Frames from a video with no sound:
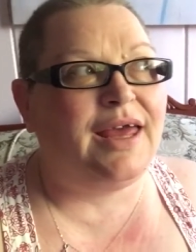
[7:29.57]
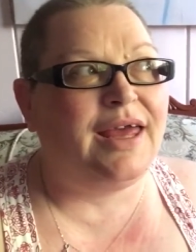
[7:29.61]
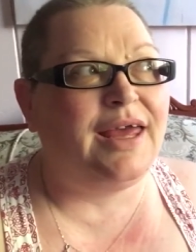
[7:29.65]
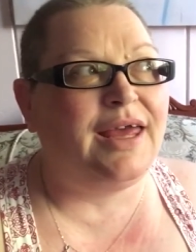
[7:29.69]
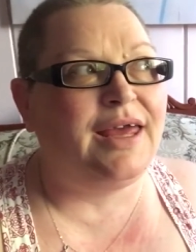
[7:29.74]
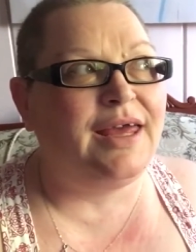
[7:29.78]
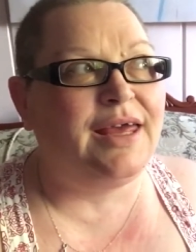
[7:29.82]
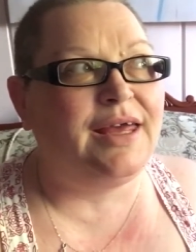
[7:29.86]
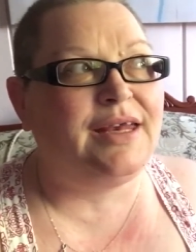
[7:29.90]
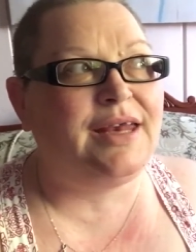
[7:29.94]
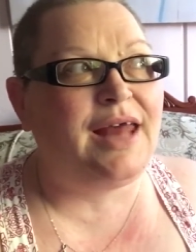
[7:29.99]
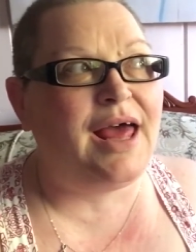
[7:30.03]

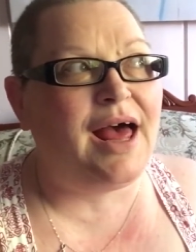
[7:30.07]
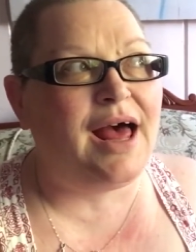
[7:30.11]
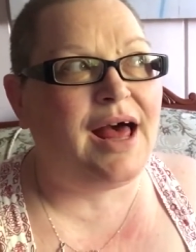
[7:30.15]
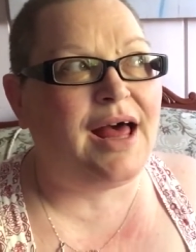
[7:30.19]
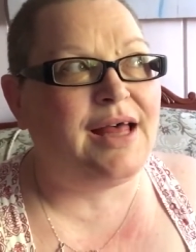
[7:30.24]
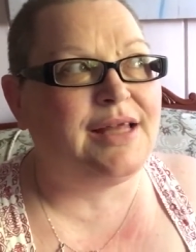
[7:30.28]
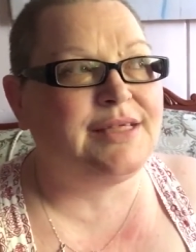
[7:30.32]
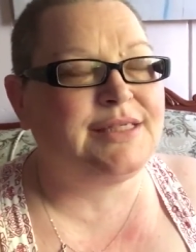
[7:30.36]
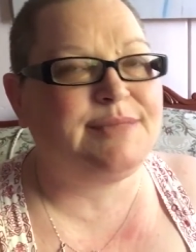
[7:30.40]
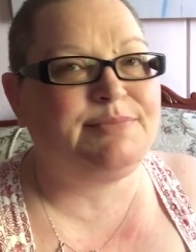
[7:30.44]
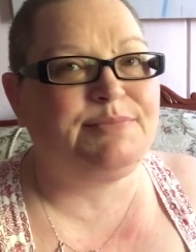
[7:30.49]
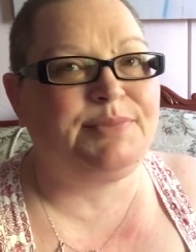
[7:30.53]
It
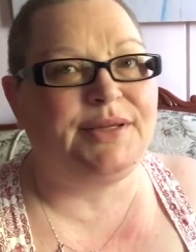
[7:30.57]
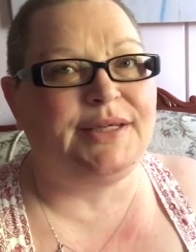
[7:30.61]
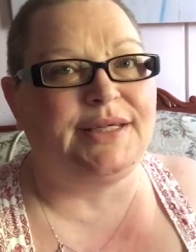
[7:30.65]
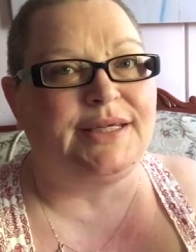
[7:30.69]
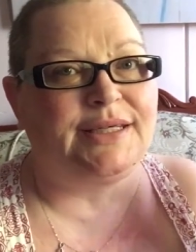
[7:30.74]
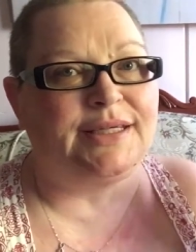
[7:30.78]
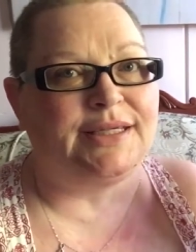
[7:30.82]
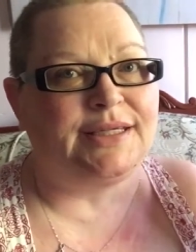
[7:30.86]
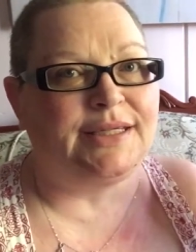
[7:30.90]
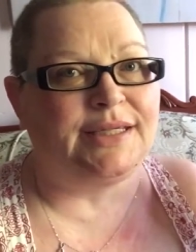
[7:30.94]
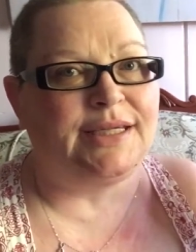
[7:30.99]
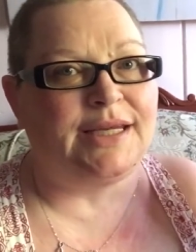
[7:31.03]
has
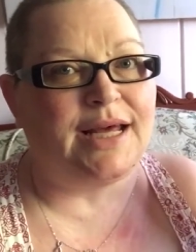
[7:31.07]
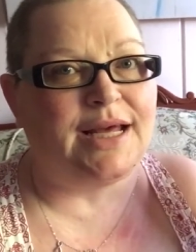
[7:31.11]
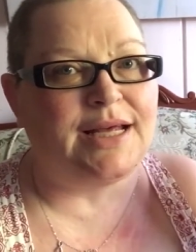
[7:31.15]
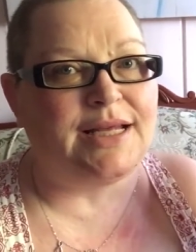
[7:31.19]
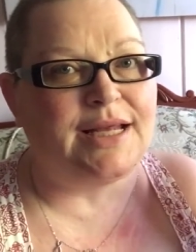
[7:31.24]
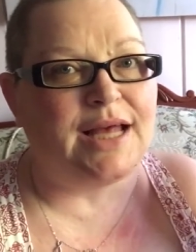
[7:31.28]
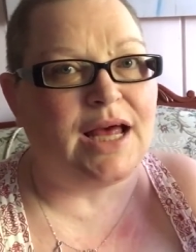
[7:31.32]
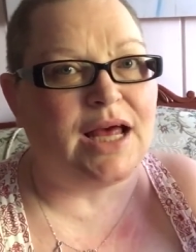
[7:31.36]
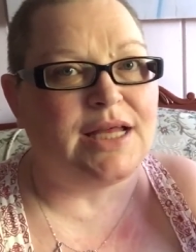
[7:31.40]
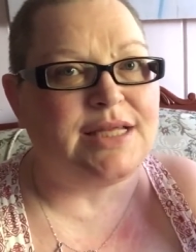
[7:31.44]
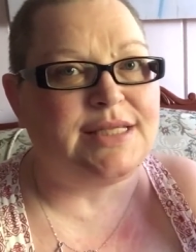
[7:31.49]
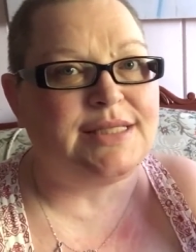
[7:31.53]
been
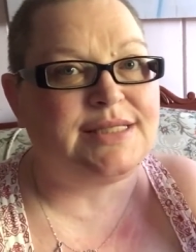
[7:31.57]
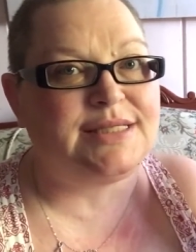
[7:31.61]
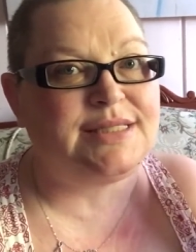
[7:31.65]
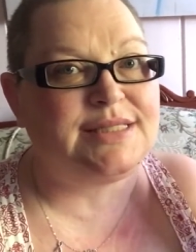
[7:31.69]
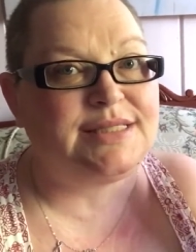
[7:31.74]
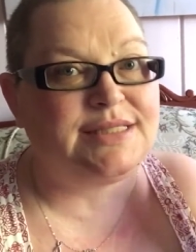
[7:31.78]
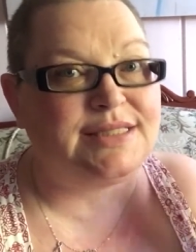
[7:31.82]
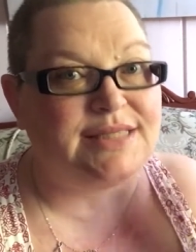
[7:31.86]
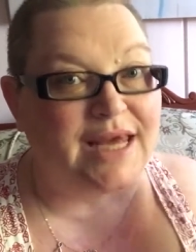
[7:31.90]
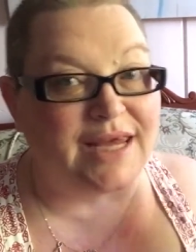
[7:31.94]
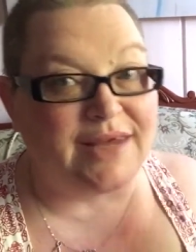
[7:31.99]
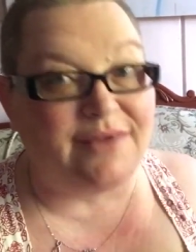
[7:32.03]

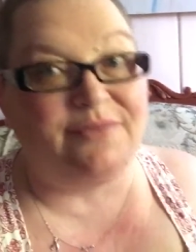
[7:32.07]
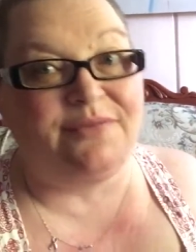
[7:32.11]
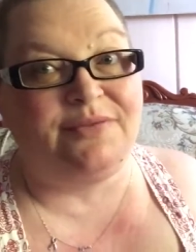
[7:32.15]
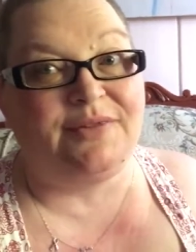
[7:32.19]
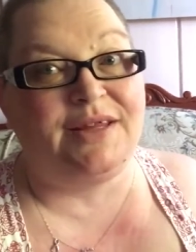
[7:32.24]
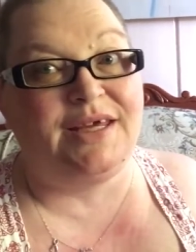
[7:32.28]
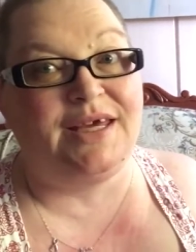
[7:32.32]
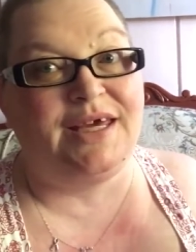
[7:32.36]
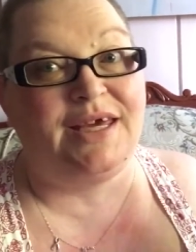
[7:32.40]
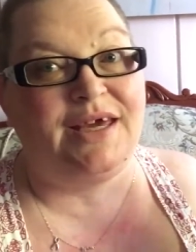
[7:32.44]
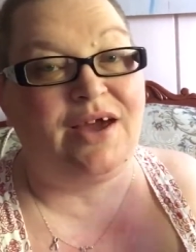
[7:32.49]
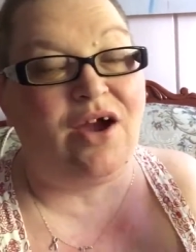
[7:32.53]

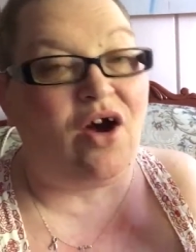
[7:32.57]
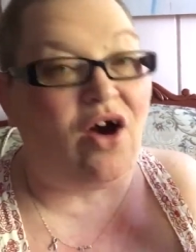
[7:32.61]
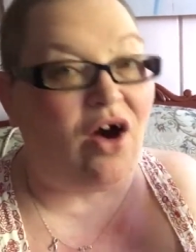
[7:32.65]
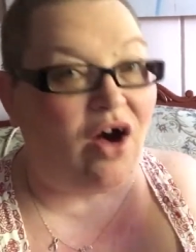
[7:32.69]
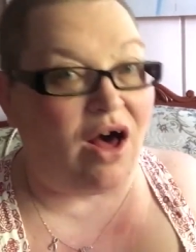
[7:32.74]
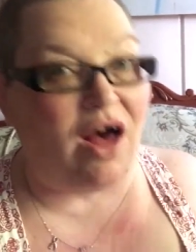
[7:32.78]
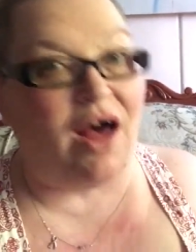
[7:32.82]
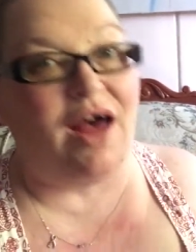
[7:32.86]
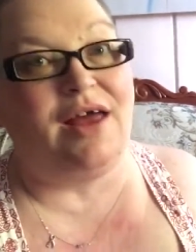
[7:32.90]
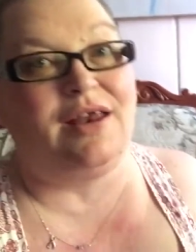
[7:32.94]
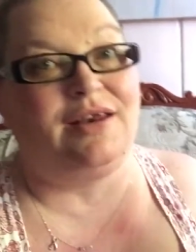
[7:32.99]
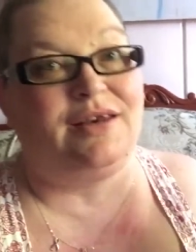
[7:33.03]
stifling
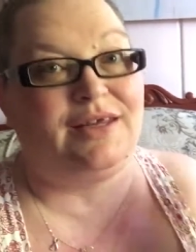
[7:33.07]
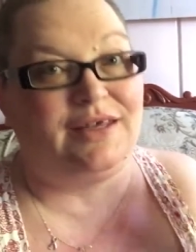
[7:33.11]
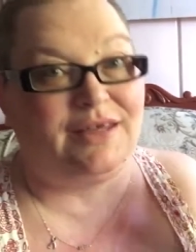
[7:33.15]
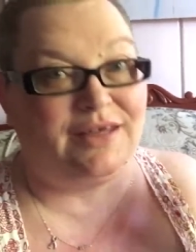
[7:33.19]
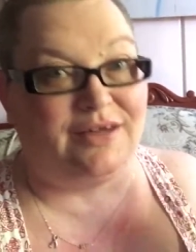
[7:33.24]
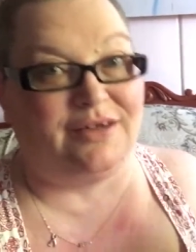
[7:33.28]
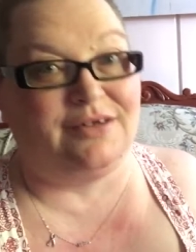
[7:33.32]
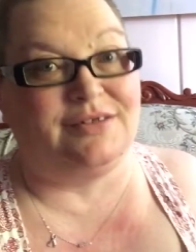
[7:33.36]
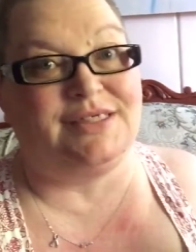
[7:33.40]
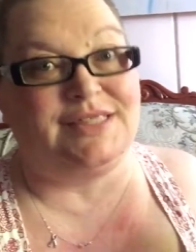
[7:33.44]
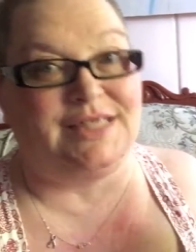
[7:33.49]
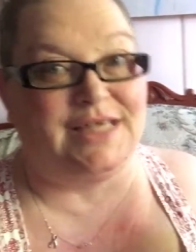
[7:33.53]
hot
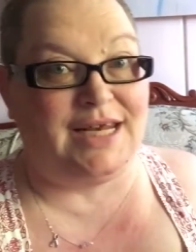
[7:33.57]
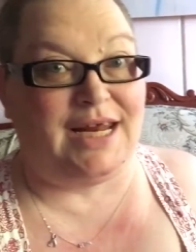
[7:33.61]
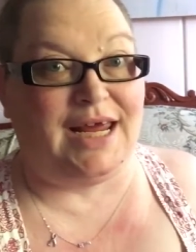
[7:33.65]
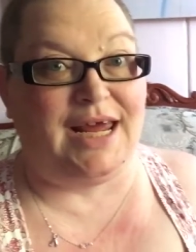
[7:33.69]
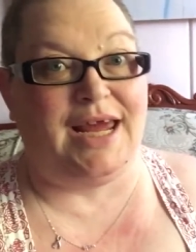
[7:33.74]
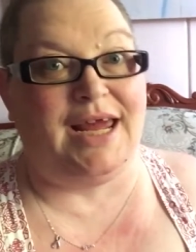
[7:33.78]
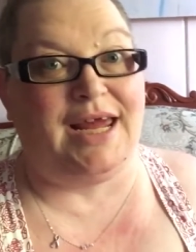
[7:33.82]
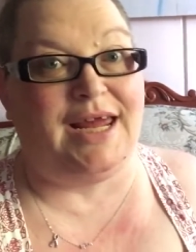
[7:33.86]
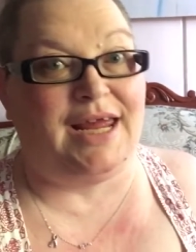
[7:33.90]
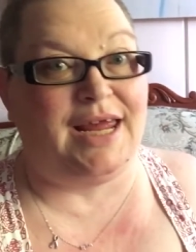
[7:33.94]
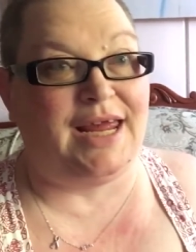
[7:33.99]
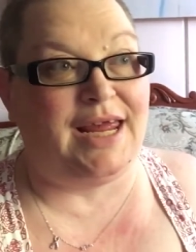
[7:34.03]
here
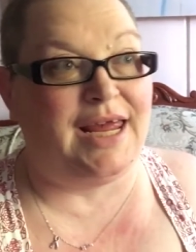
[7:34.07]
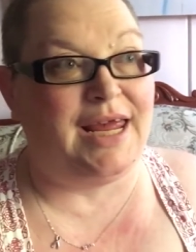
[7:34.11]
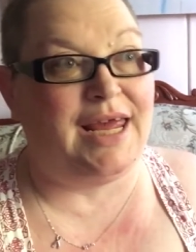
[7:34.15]
today.